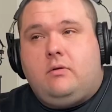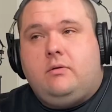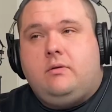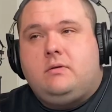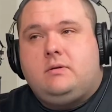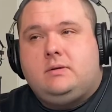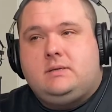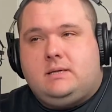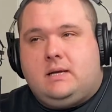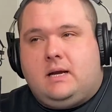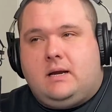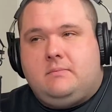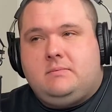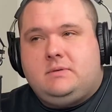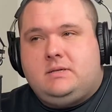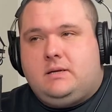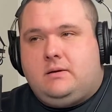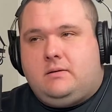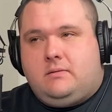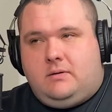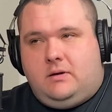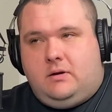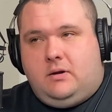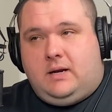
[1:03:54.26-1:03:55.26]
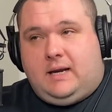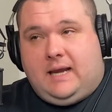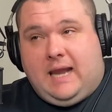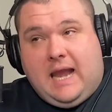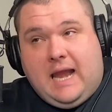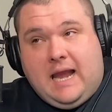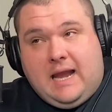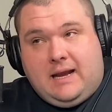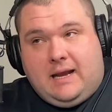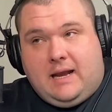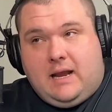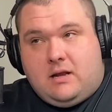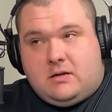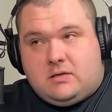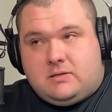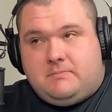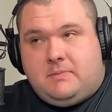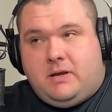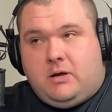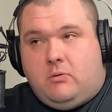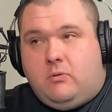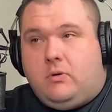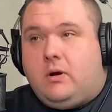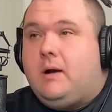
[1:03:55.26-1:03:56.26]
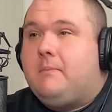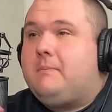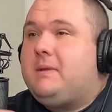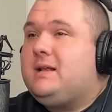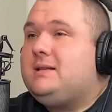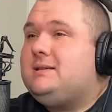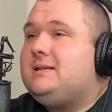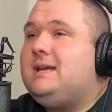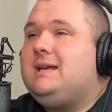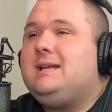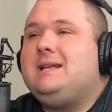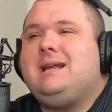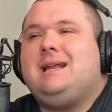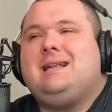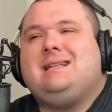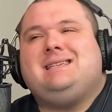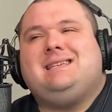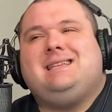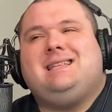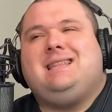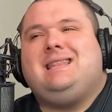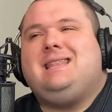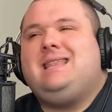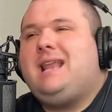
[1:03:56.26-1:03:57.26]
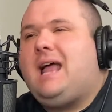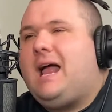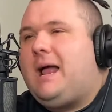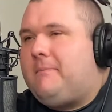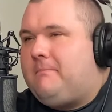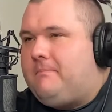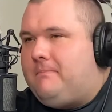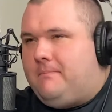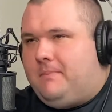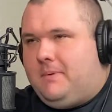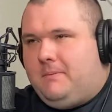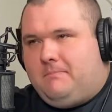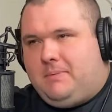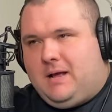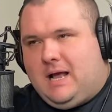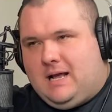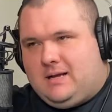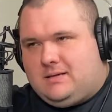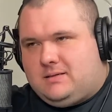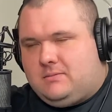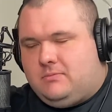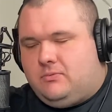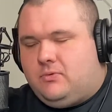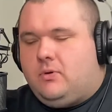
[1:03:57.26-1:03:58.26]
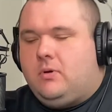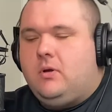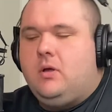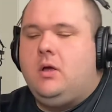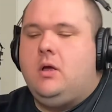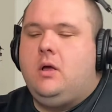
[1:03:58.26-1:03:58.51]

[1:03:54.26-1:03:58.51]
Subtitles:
there's times there you can catch malware. I'm not saying that's not possible.